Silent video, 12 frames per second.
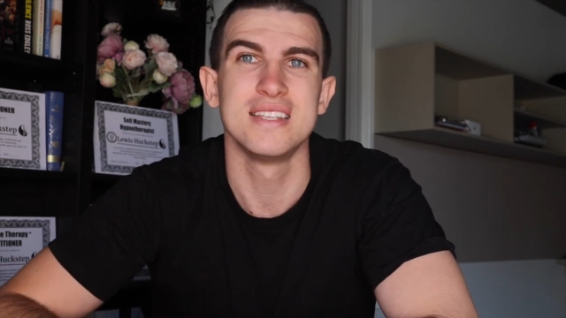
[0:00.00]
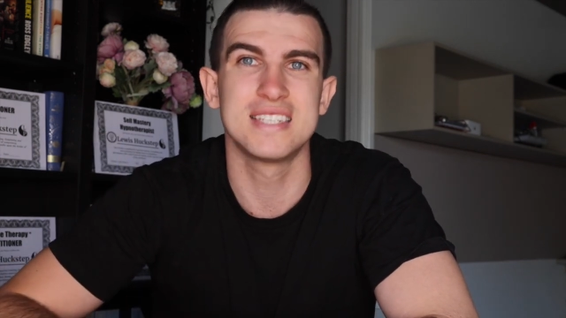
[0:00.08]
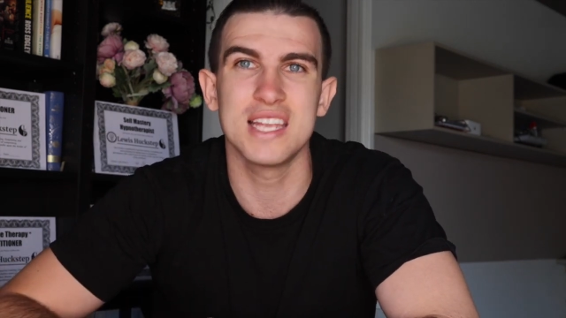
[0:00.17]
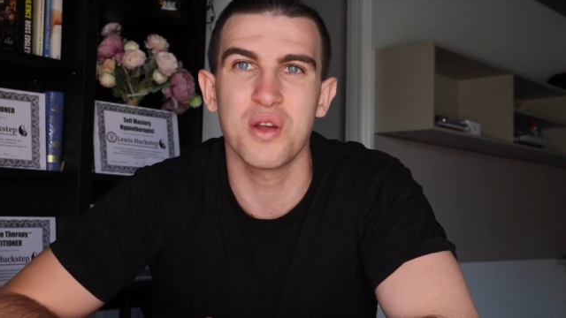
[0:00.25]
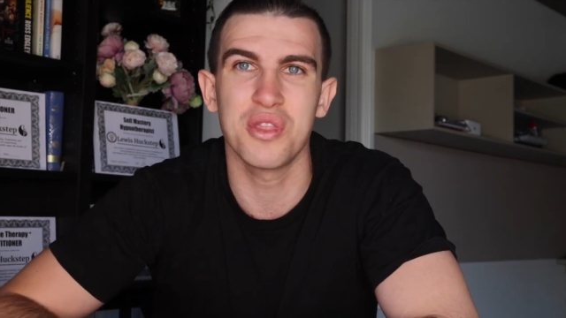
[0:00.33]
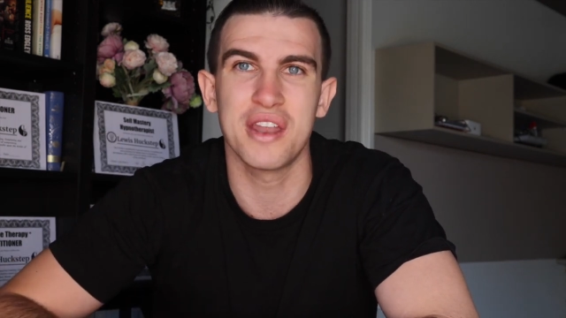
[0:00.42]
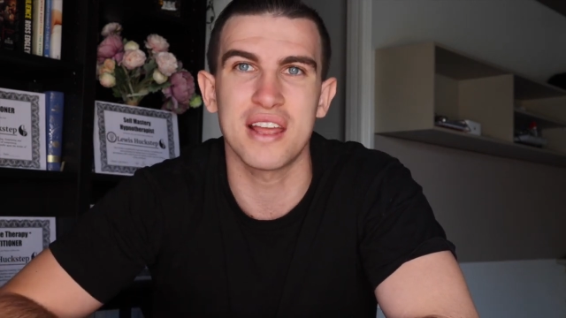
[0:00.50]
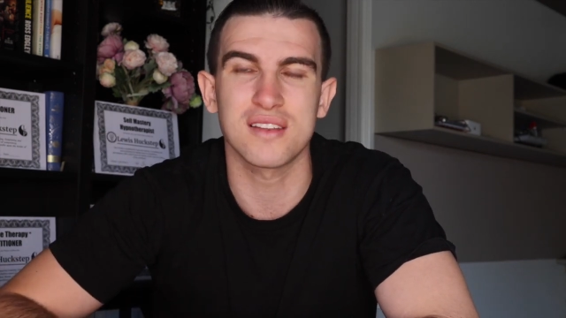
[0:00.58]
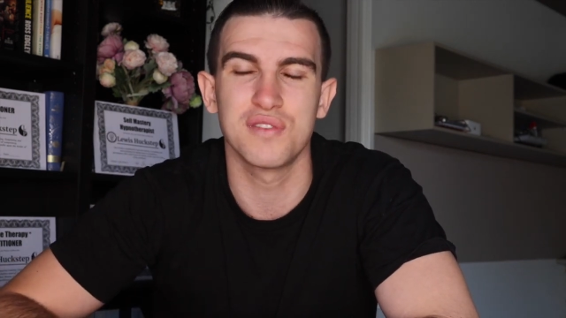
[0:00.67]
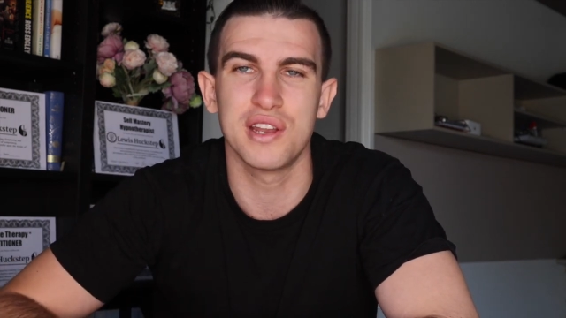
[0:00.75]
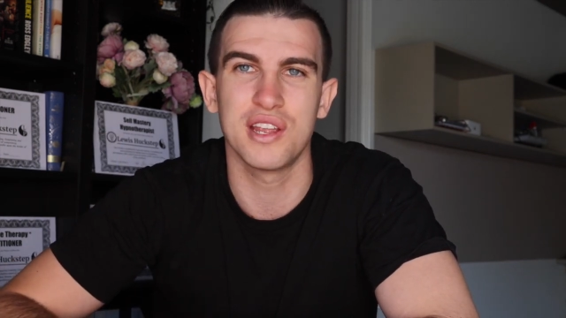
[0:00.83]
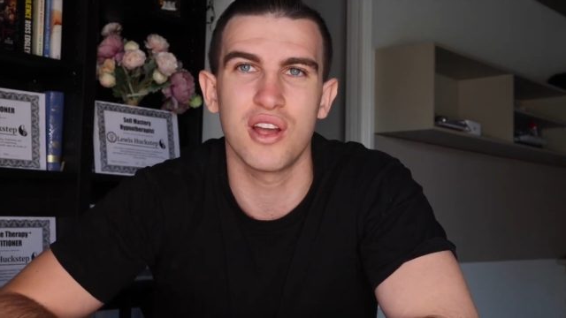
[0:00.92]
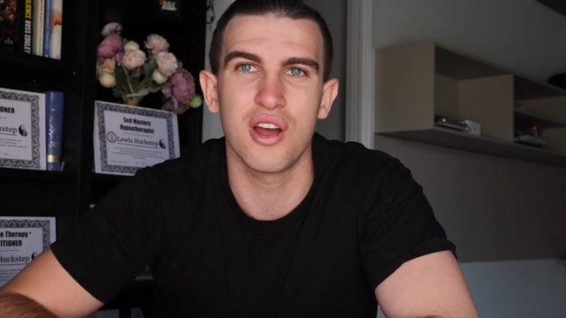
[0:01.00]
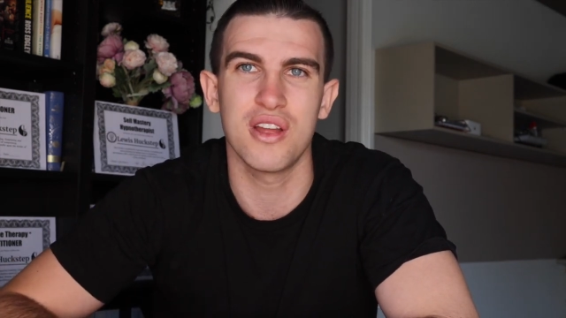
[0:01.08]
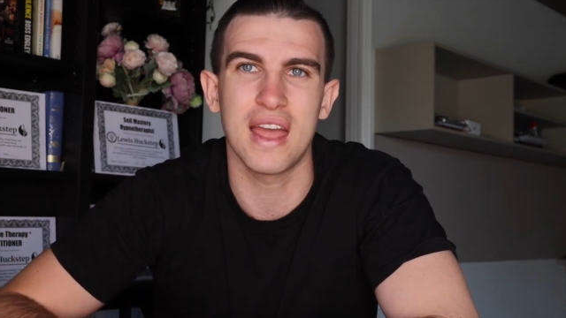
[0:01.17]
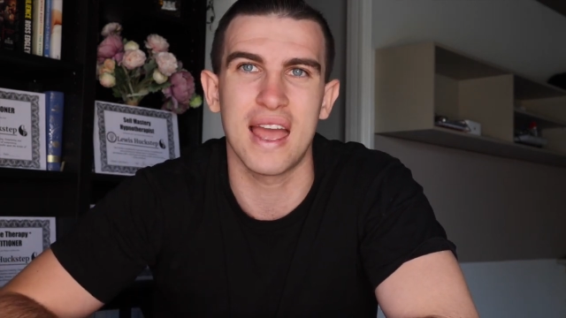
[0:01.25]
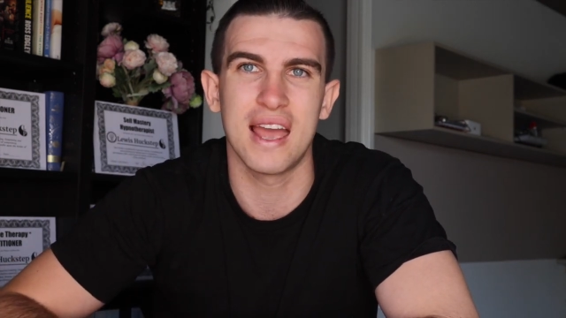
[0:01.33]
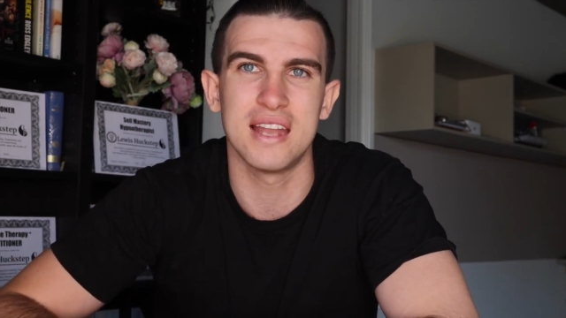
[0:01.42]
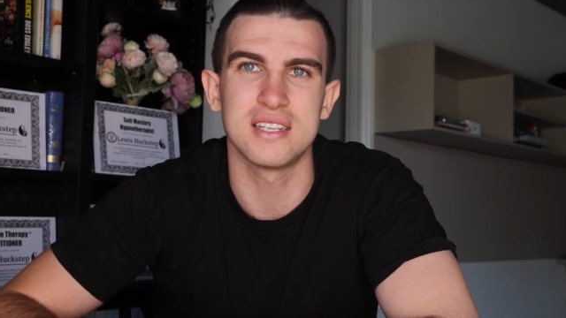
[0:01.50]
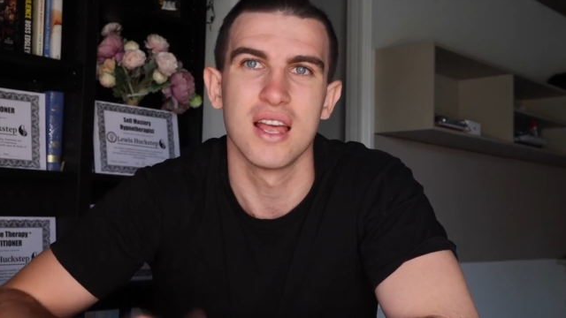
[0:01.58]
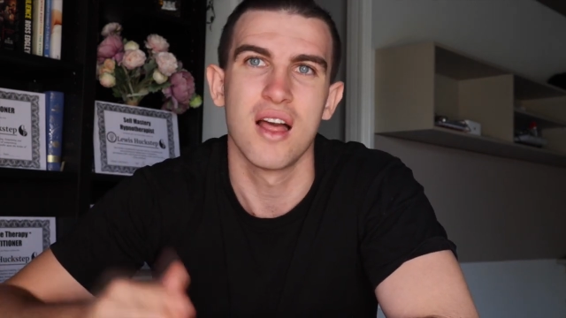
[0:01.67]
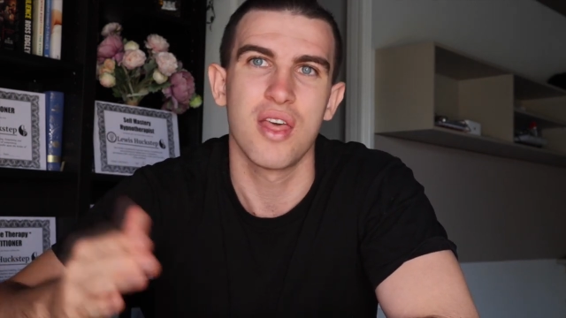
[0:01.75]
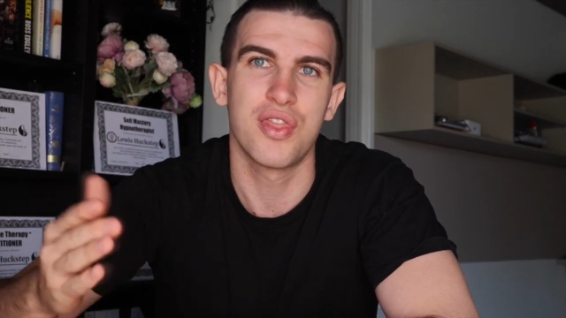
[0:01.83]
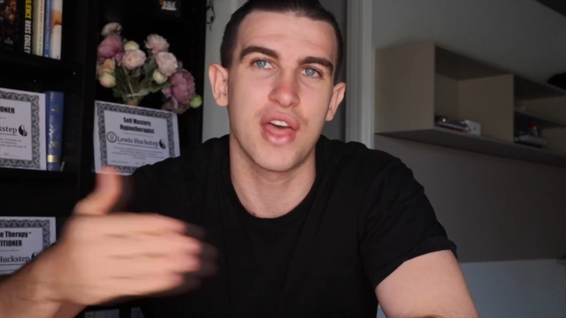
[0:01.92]
See you on the next video, and
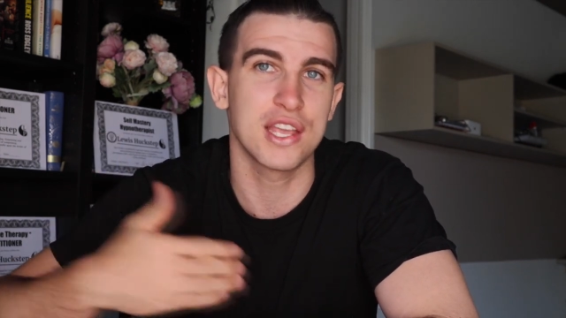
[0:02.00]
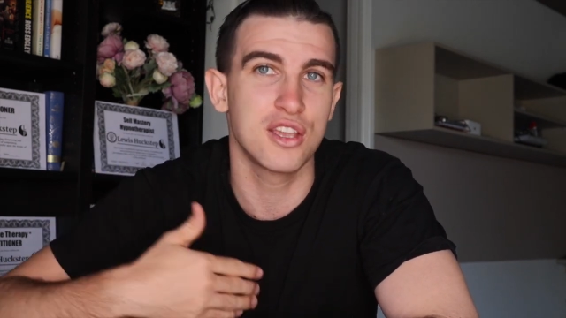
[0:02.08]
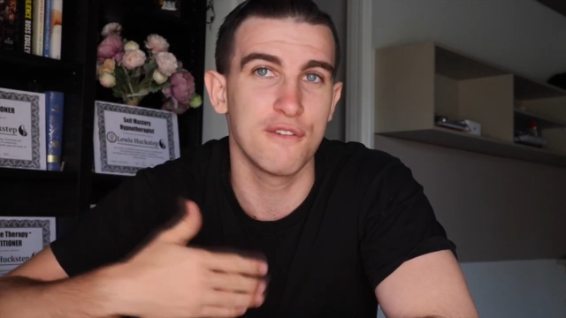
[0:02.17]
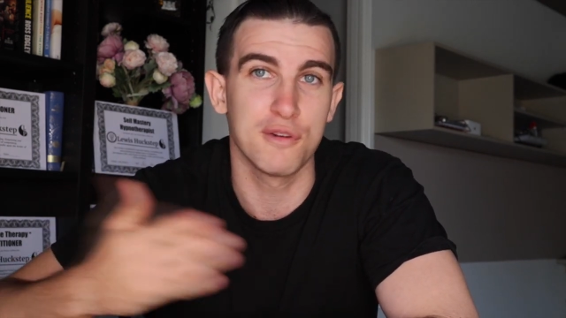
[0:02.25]
thank